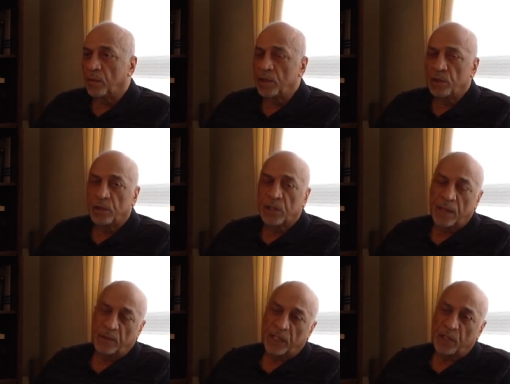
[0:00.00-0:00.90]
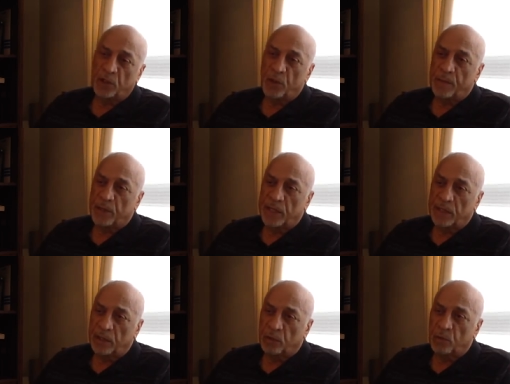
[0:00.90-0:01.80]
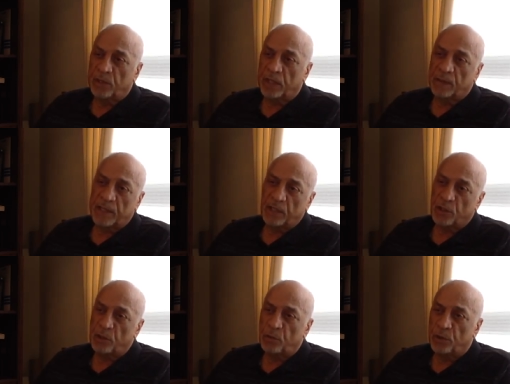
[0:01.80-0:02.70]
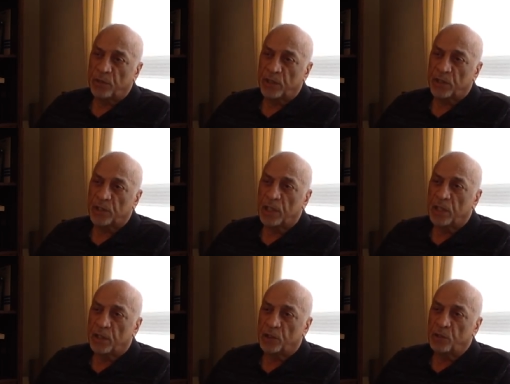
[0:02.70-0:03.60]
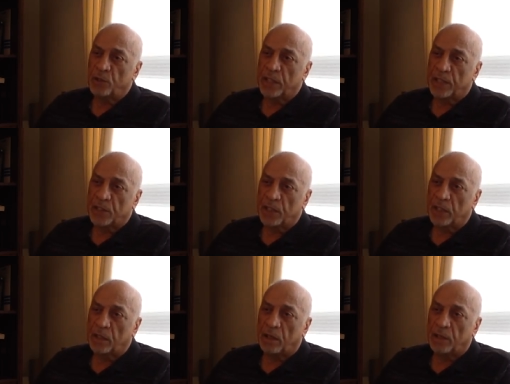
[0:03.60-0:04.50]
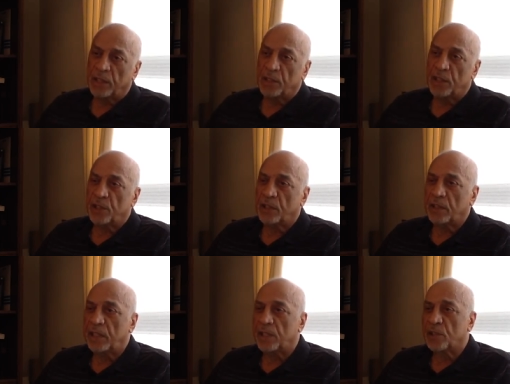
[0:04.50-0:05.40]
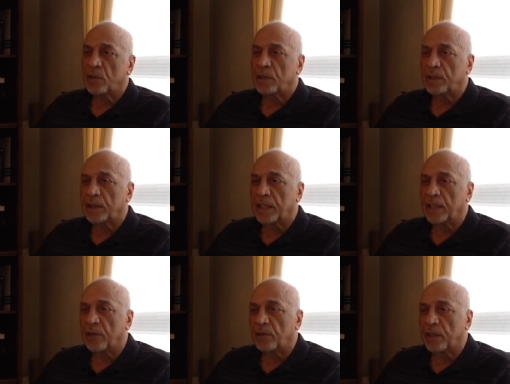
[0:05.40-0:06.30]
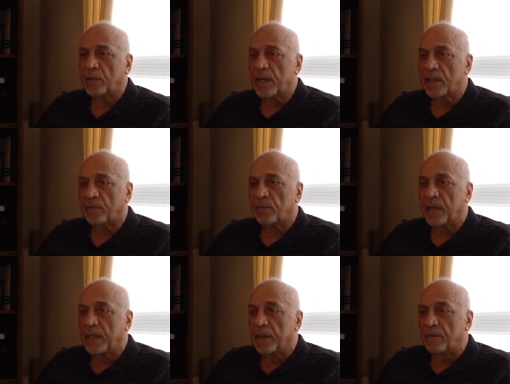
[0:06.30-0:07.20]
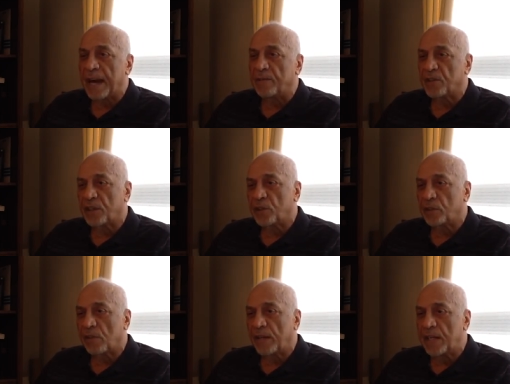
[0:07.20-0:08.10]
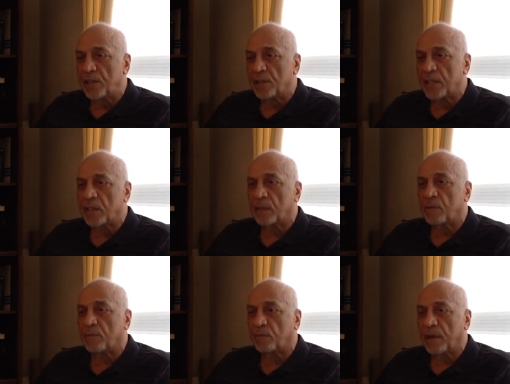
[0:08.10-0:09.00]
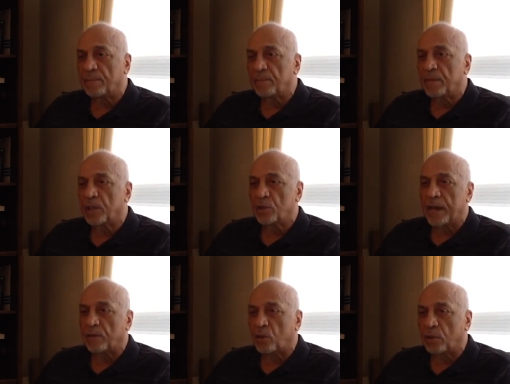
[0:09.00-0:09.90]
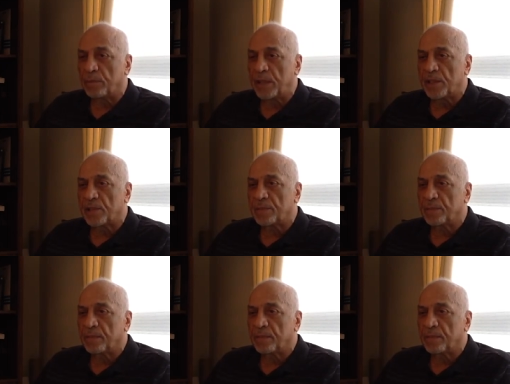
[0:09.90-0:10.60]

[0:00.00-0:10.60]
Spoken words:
Well, you do the same thing that the Jew imitate the other groups. They imitate the Jews, for instance. The Jews in their synagogues, they teach their kids starting in the early grades at 5 and 6 years of age. They tell them up front that you have to own a business.